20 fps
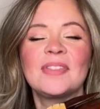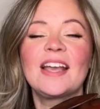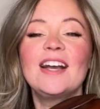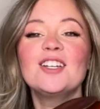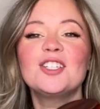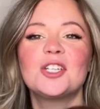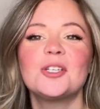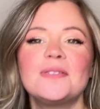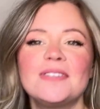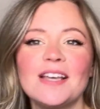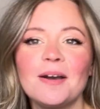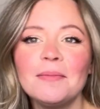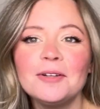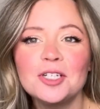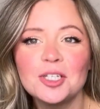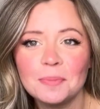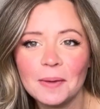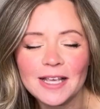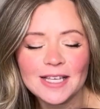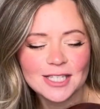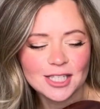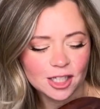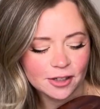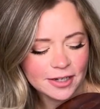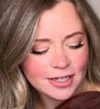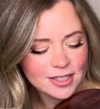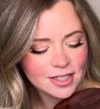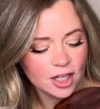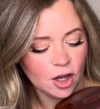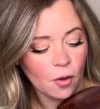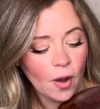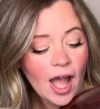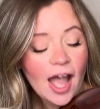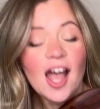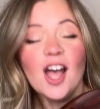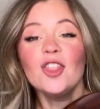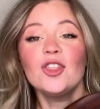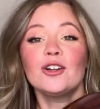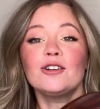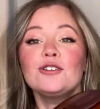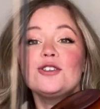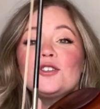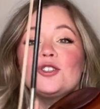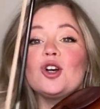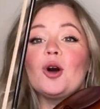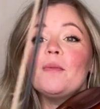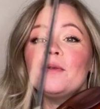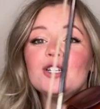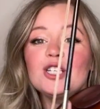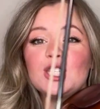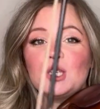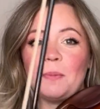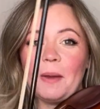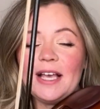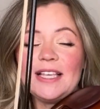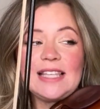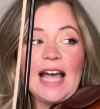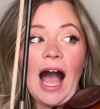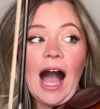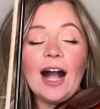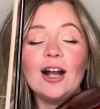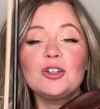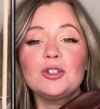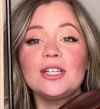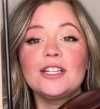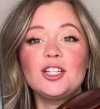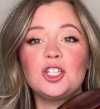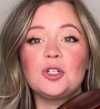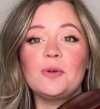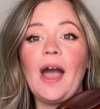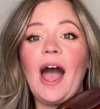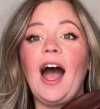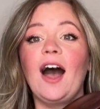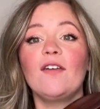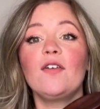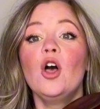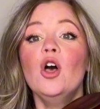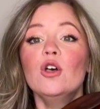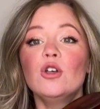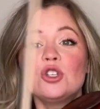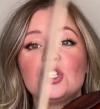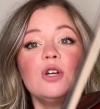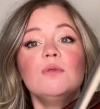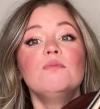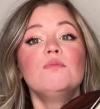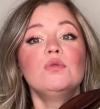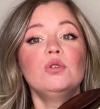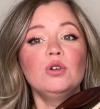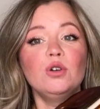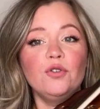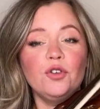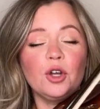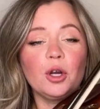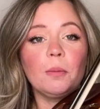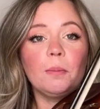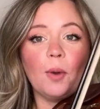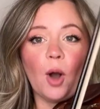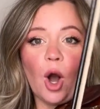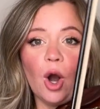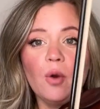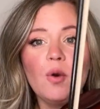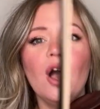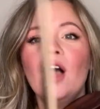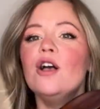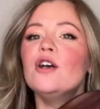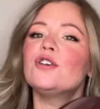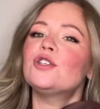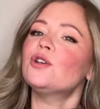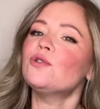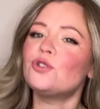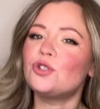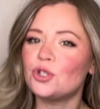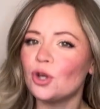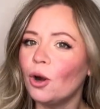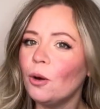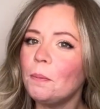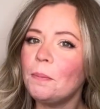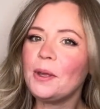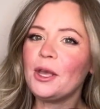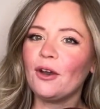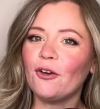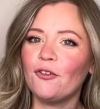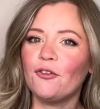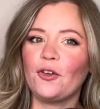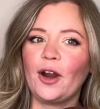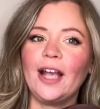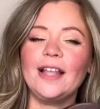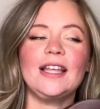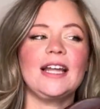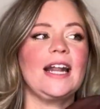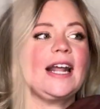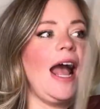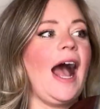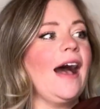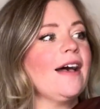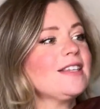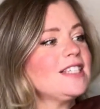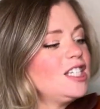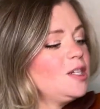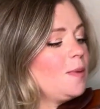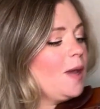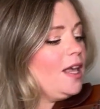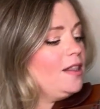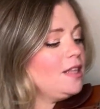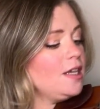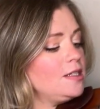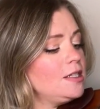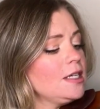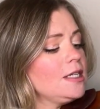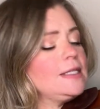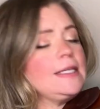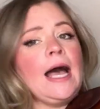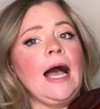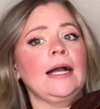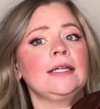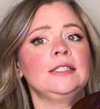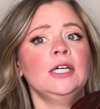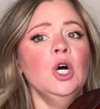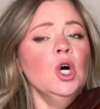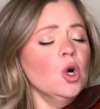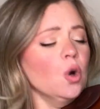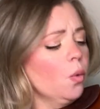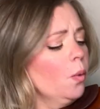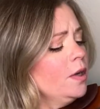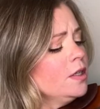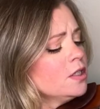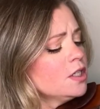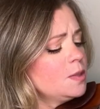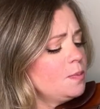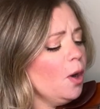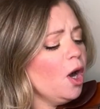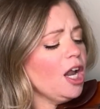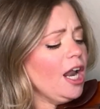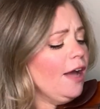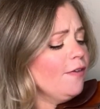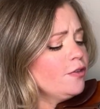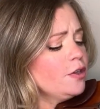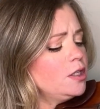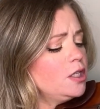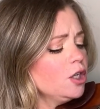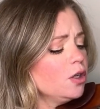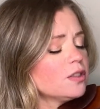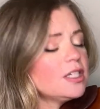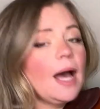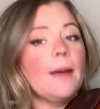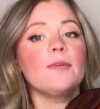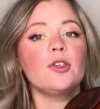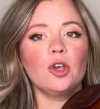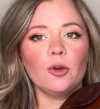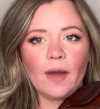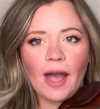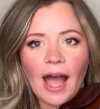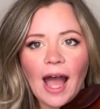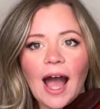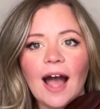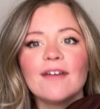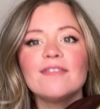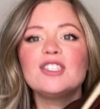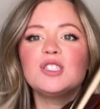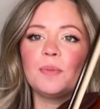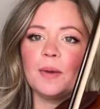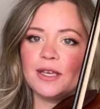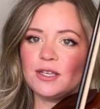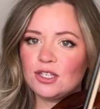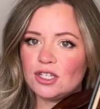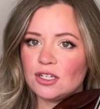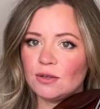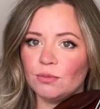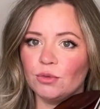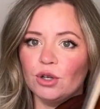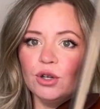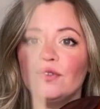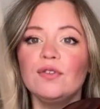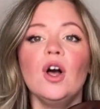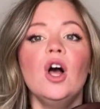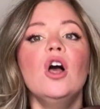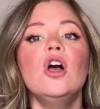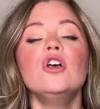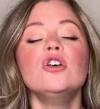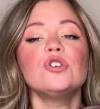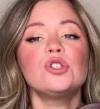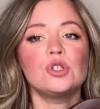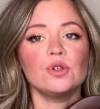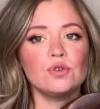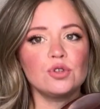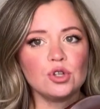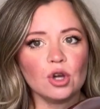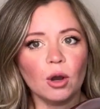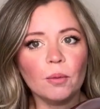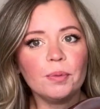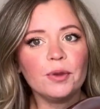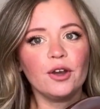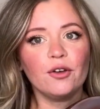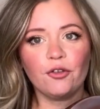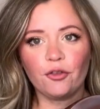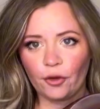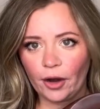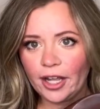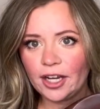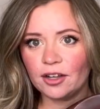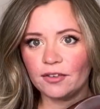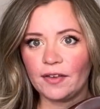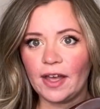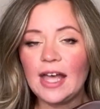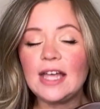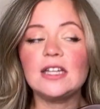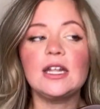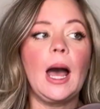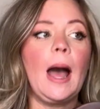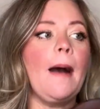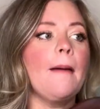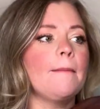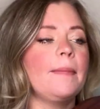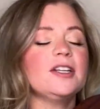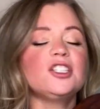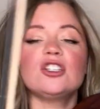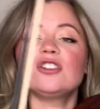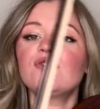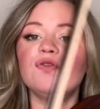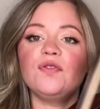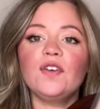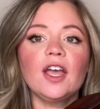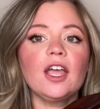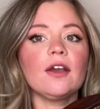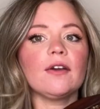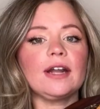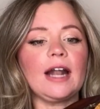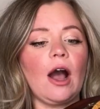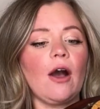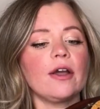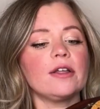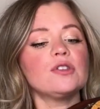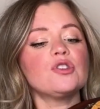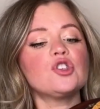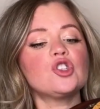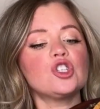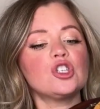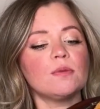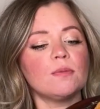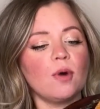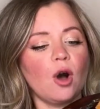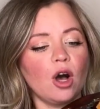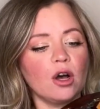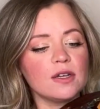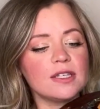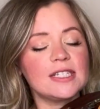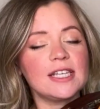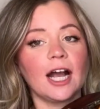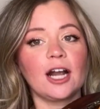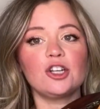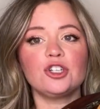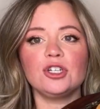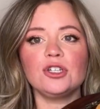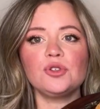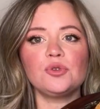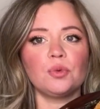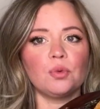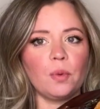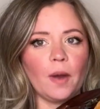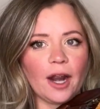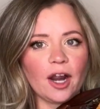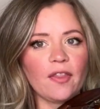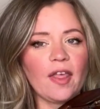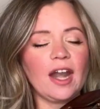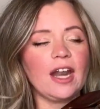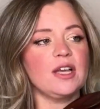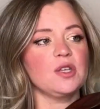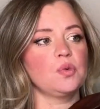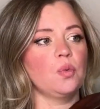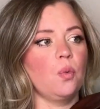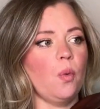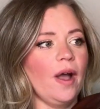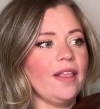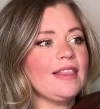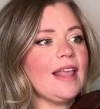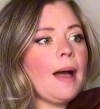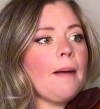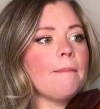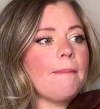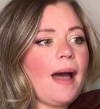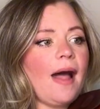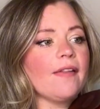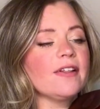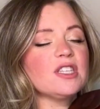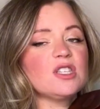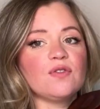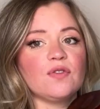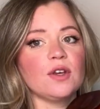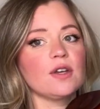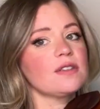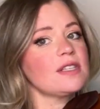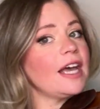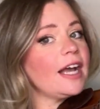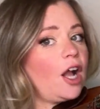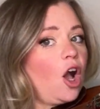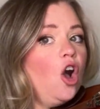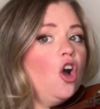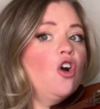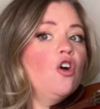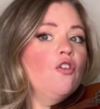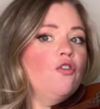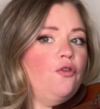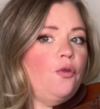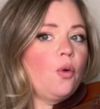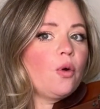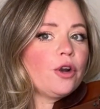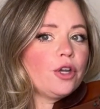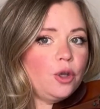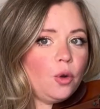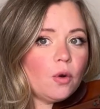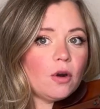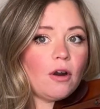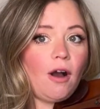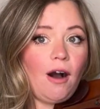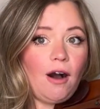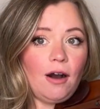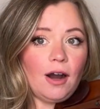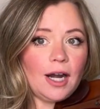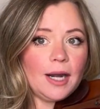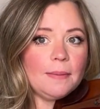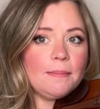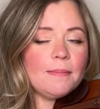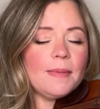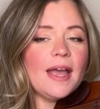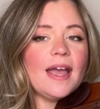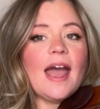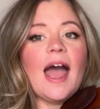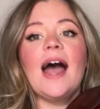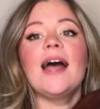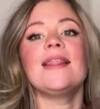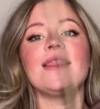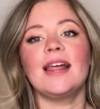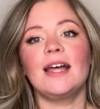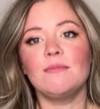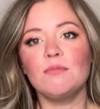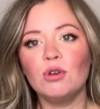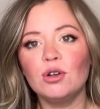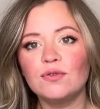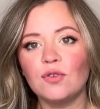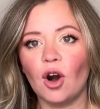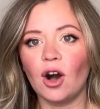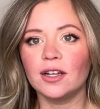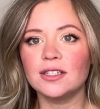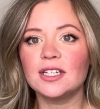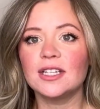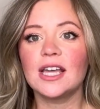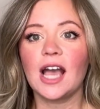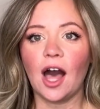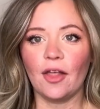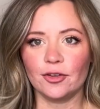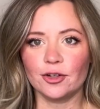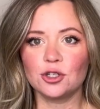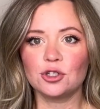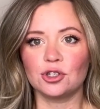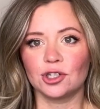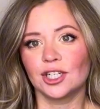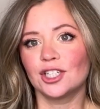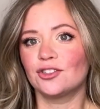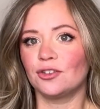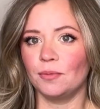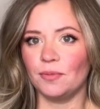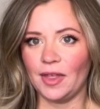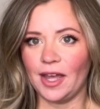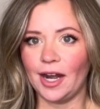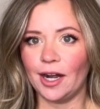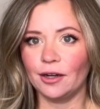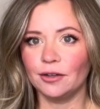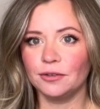Do you see how much space there is though? There's so much space actually that you have to move your bow. So don't be afraid that it has to be in this exact one spot every single time. You have space to move, so don't be afraid of it. But just figure it out in small sections where that is, what that balance feels like for your arm, and then move on to the other strings from there.